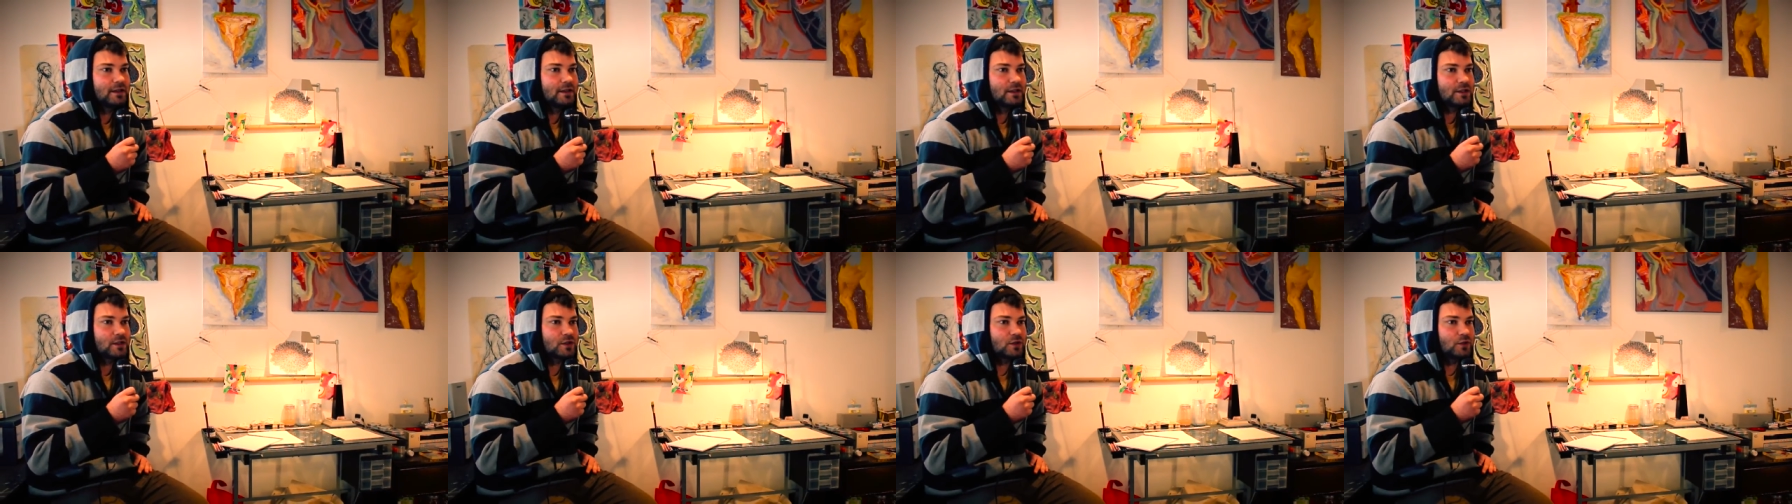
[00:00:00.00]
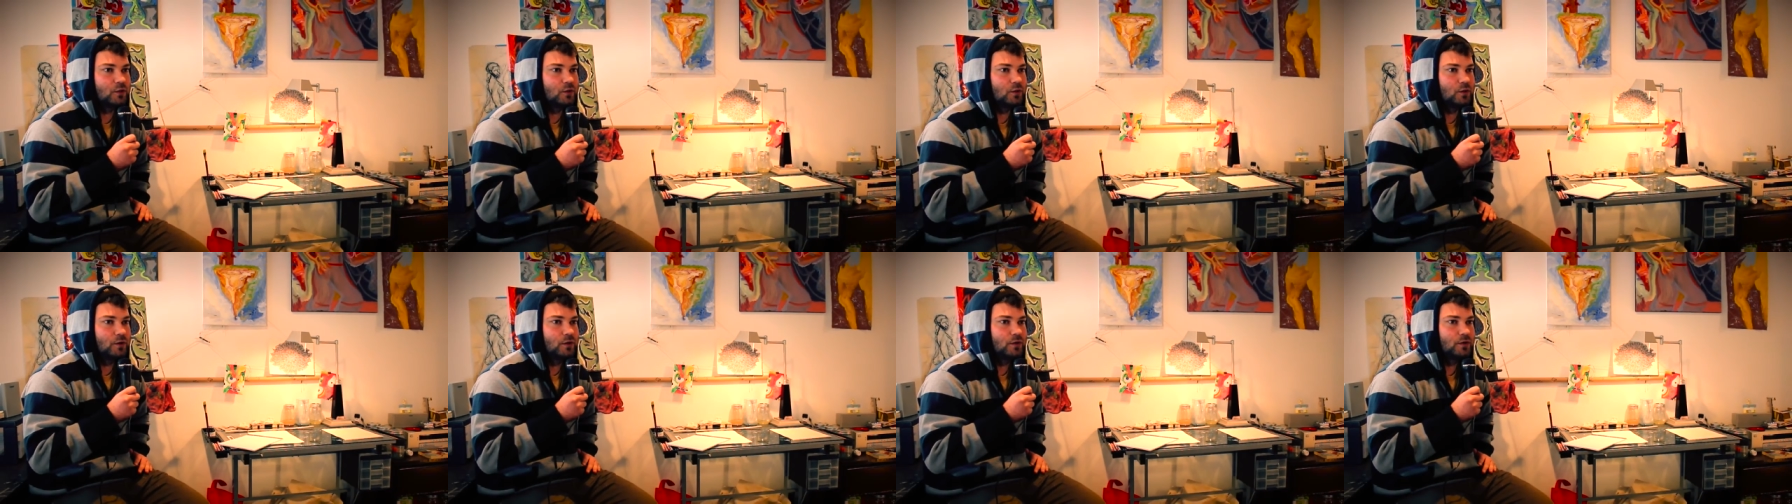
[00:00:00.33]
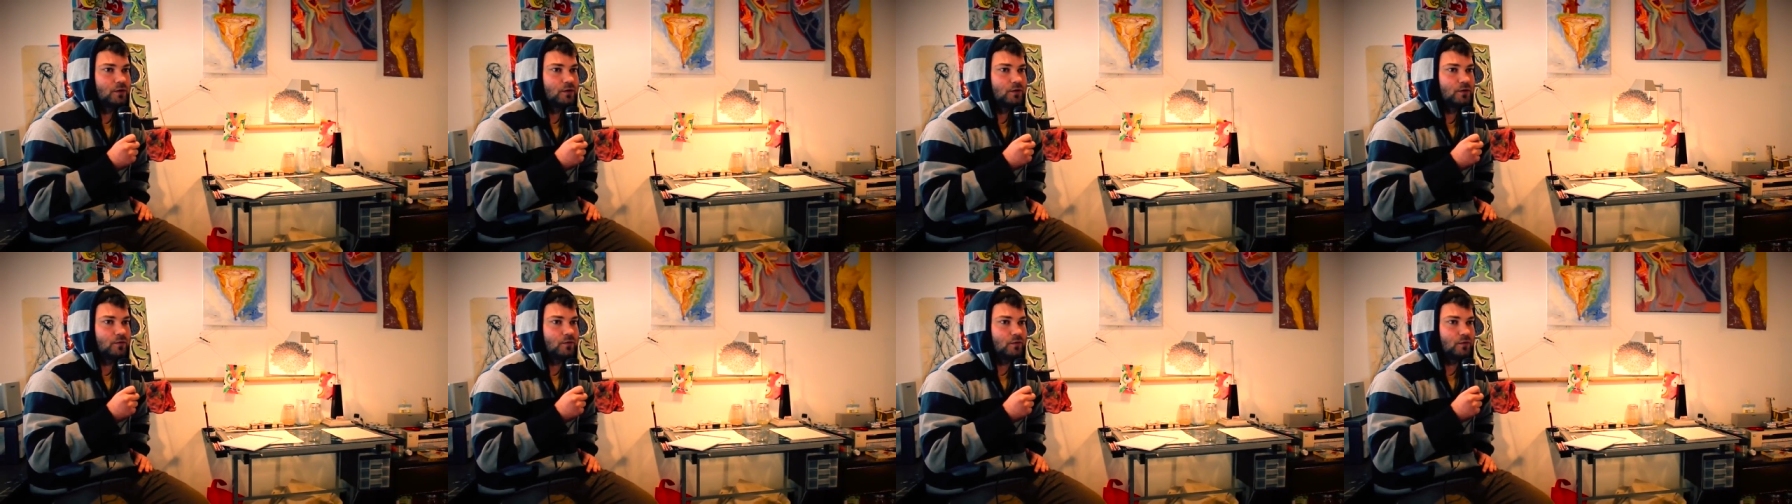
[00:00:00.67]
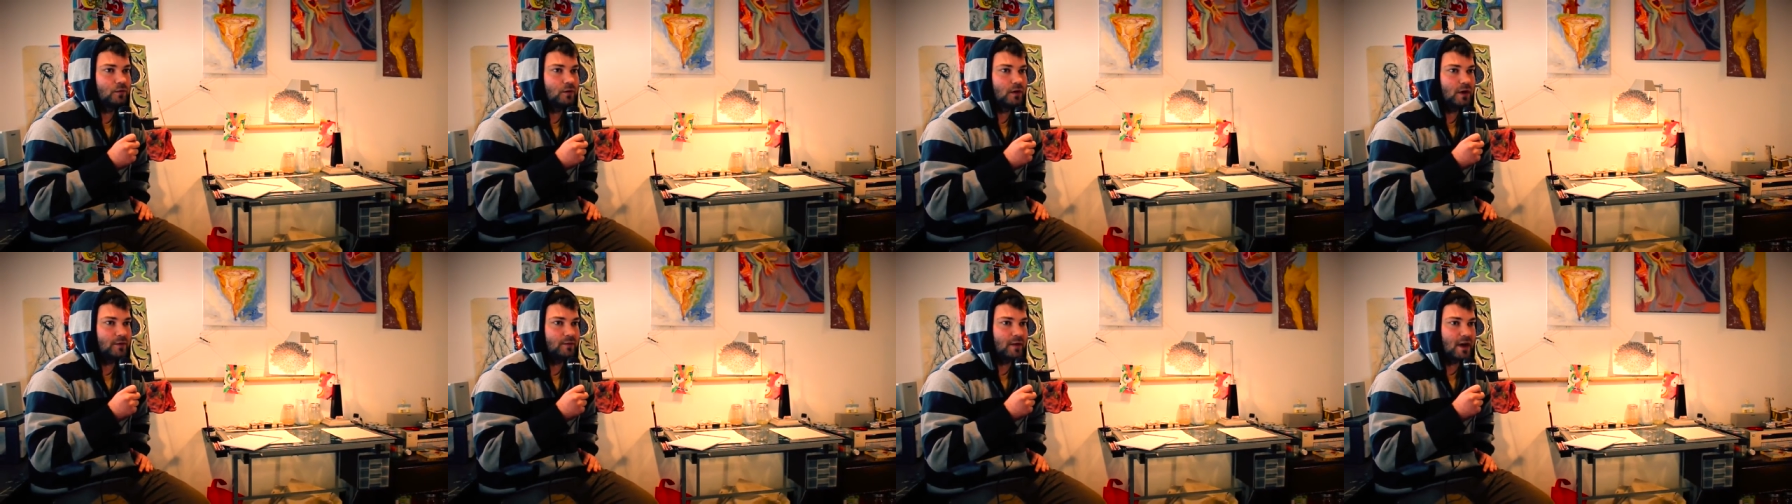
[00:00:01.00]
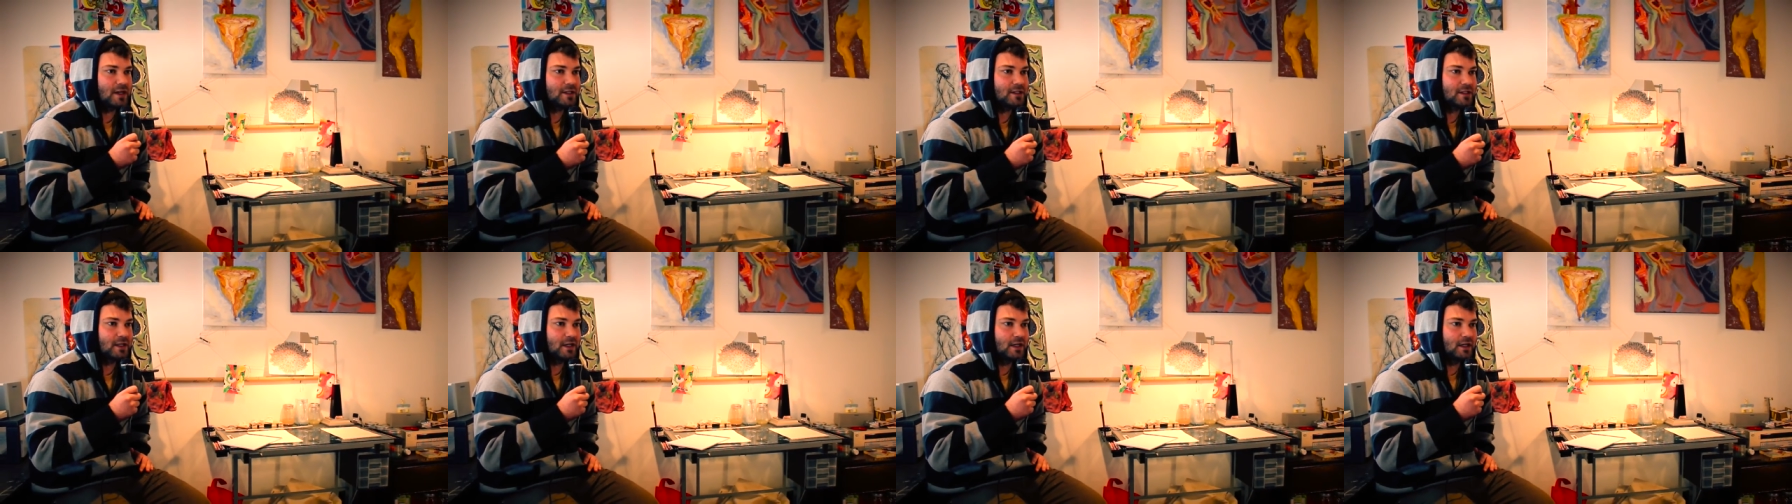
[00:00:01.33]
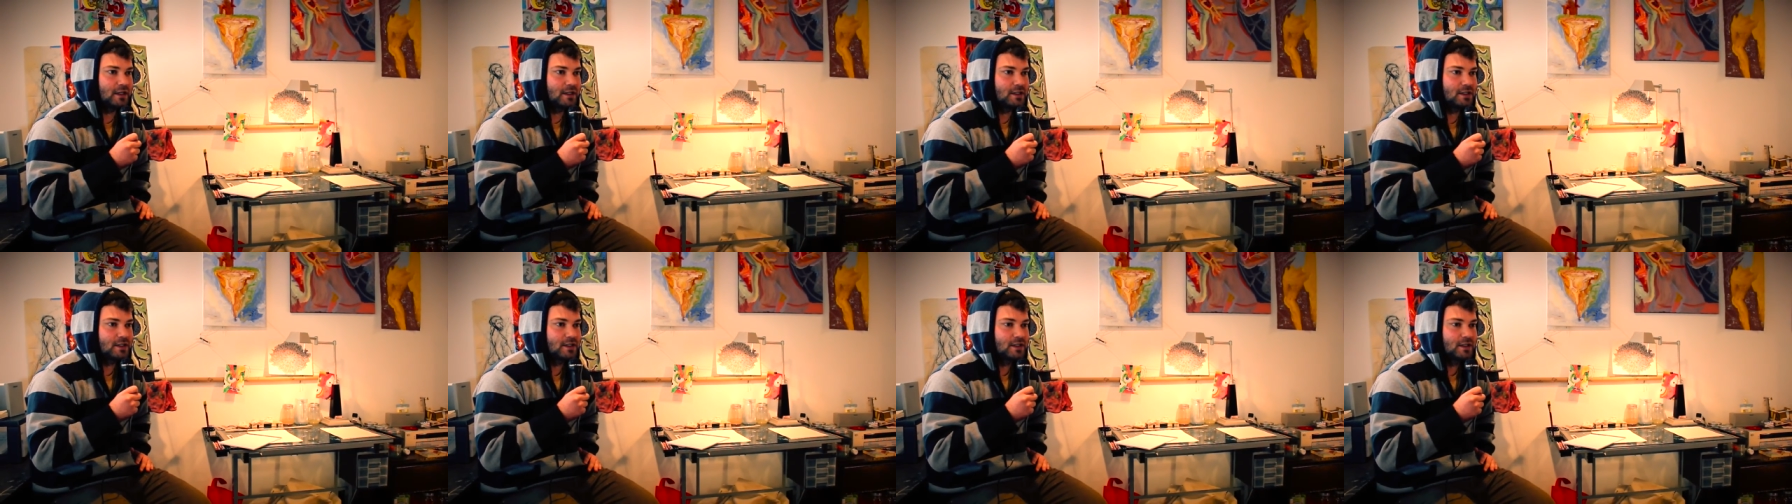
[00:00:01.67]
school in my
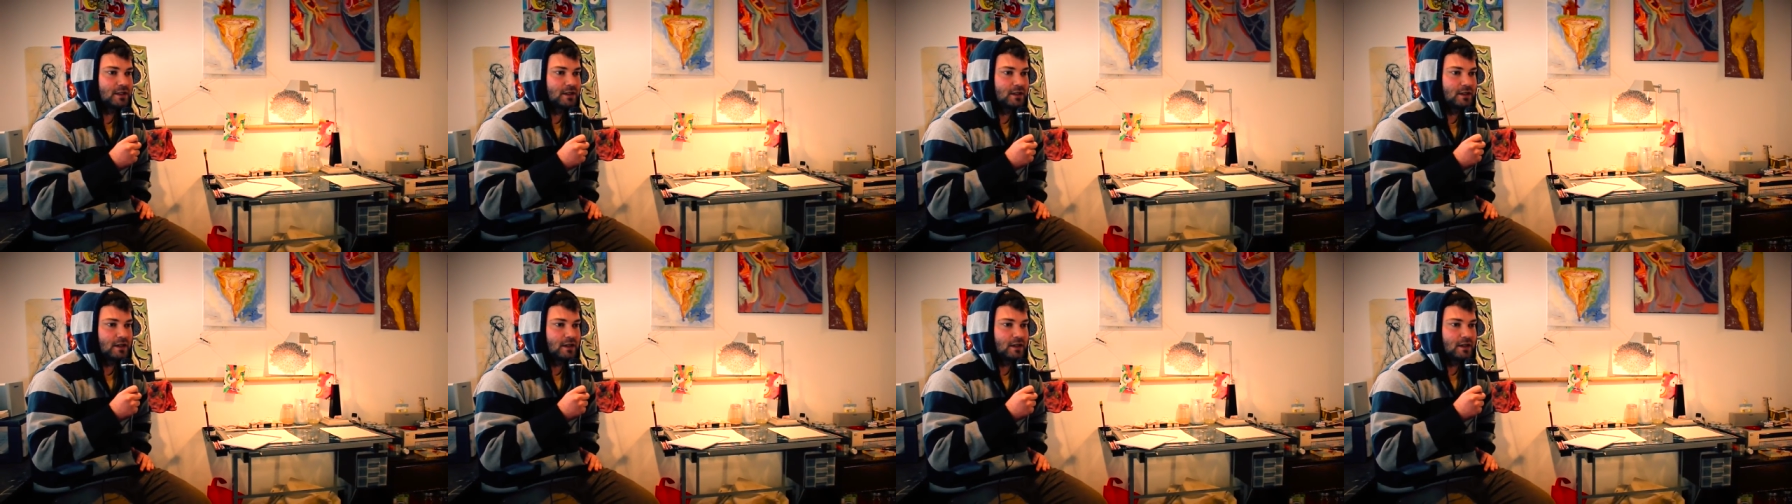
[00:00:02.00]
studies,